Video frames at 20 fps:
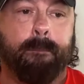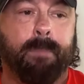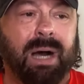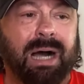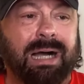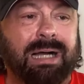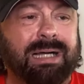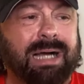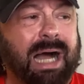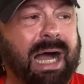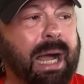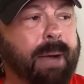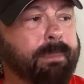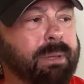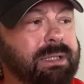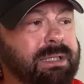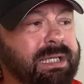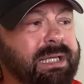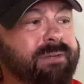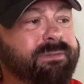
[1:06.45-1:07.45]
But I
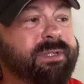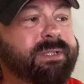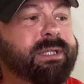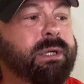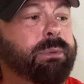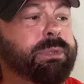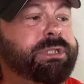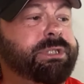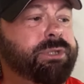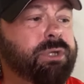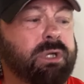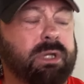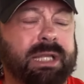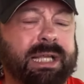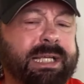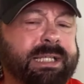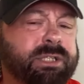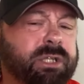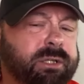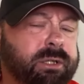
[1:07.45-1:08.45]
believe that there was still a
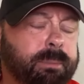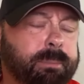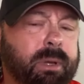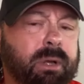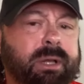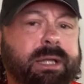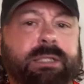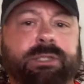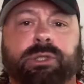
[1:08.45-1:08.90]
lease on the building,